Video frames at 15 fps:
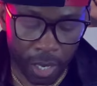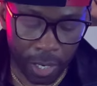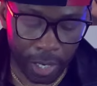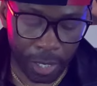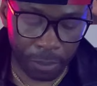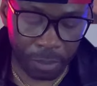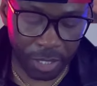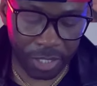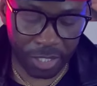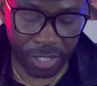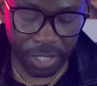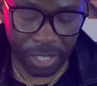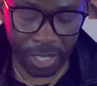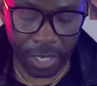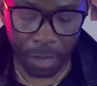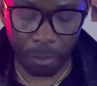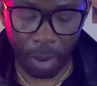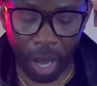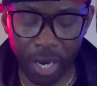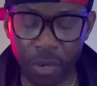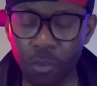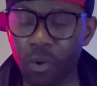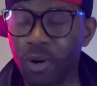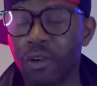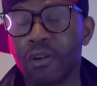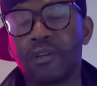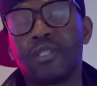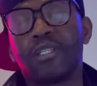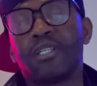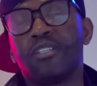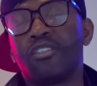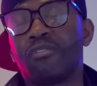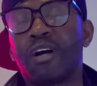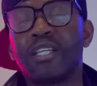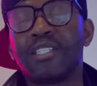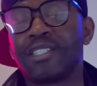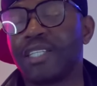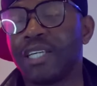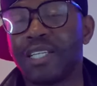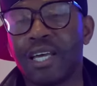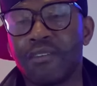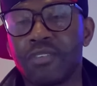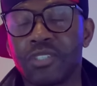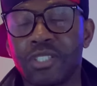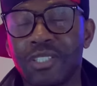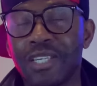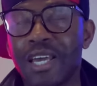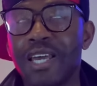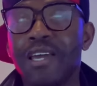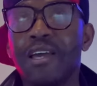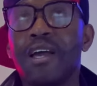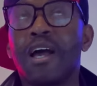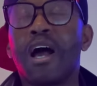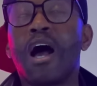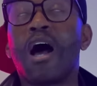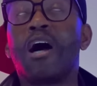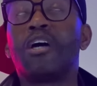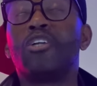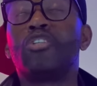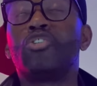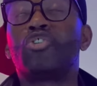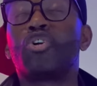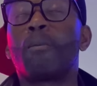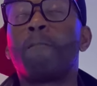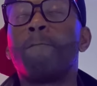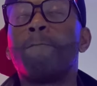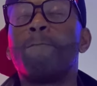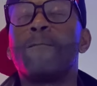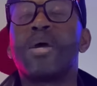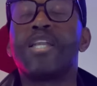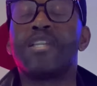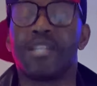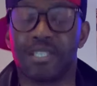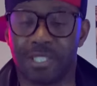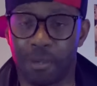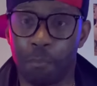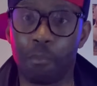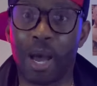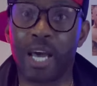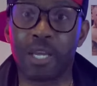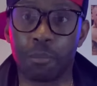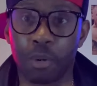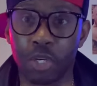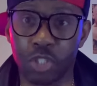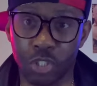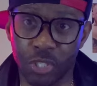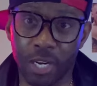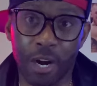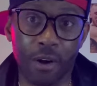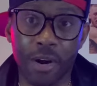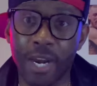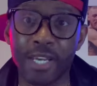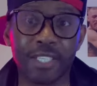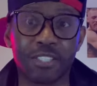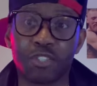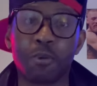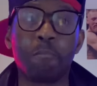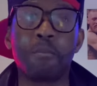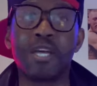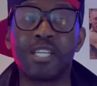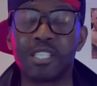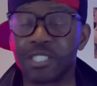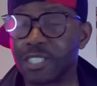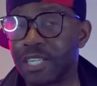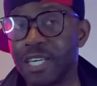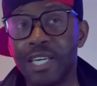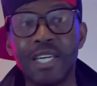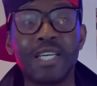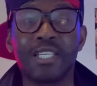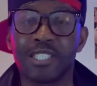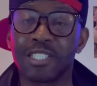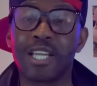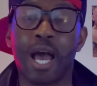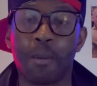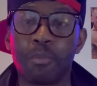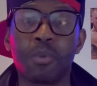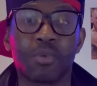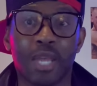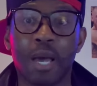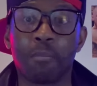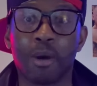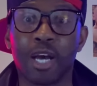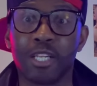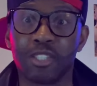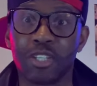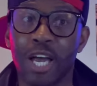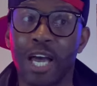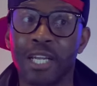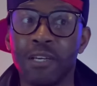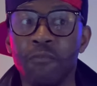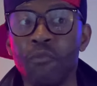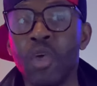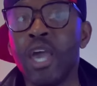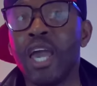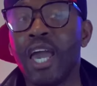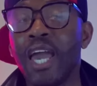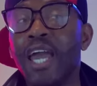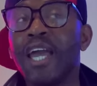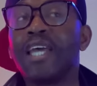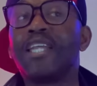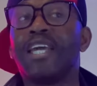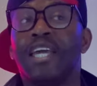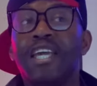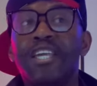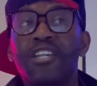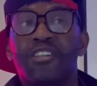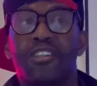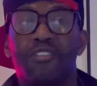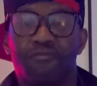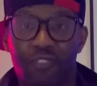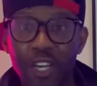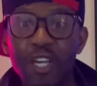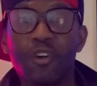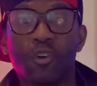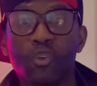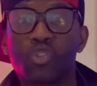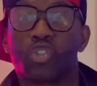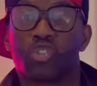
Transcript: Let's see. Body work. Gervonta Tank Davis is a tremendous body puncher, all right? Tremendous. He can stop you with that body shot. And he feels